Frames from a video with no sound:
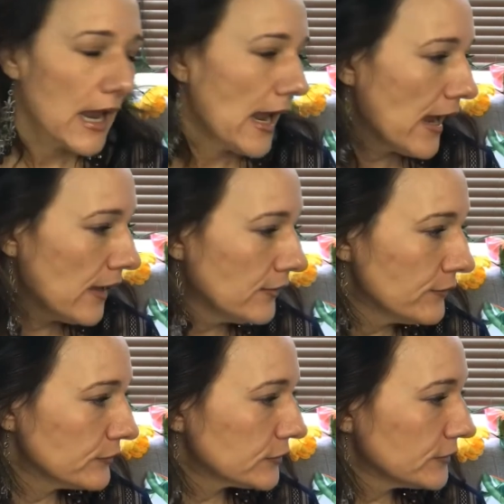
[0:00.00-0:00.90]
And
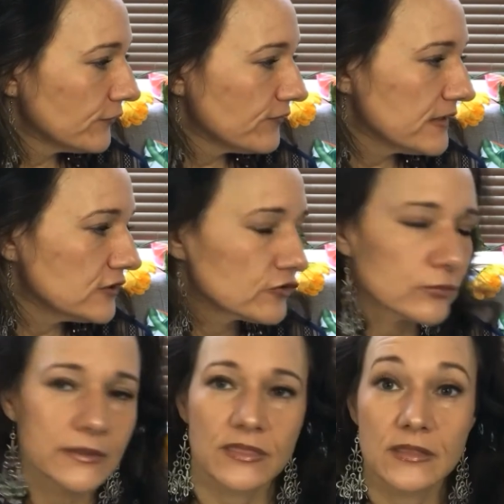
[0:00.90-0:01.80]
then we're gonna finish
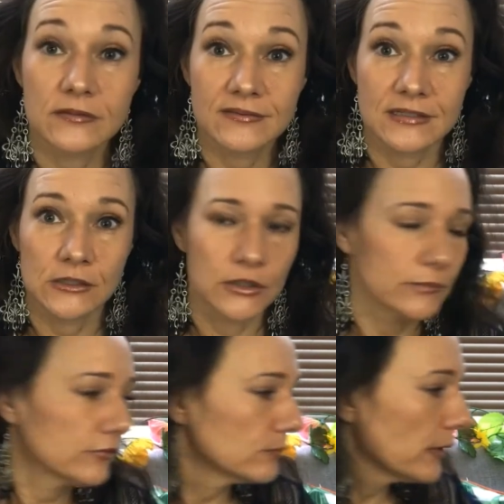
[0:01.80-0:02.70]
with the
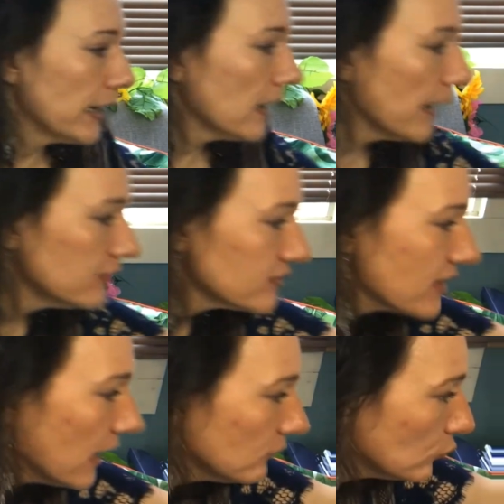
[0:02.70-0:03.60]
serums. But I just
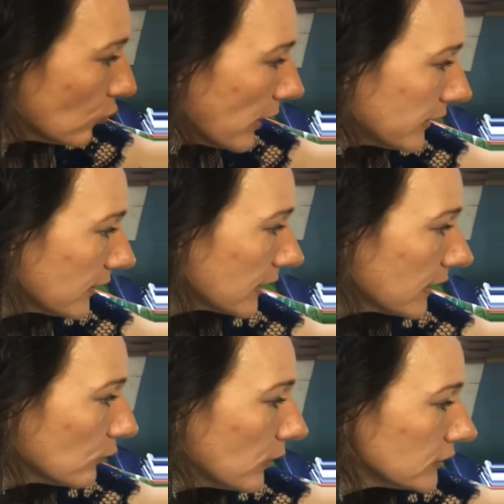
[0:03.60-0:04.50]
have one that
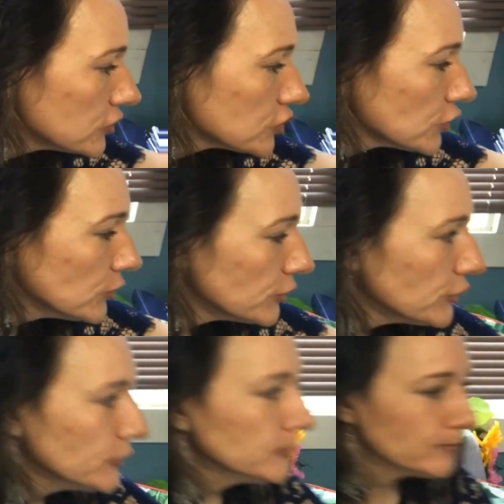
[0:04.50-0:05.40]
I wanna show
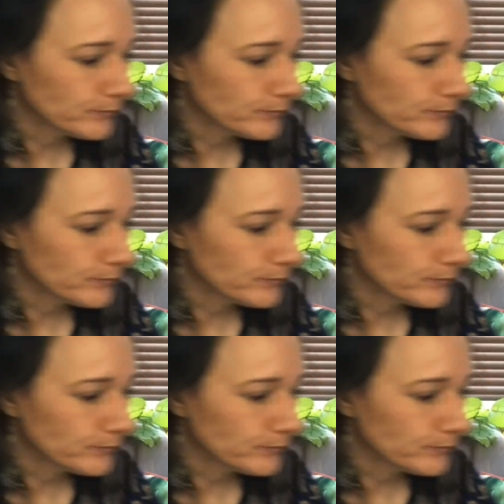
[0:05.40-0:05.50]
you.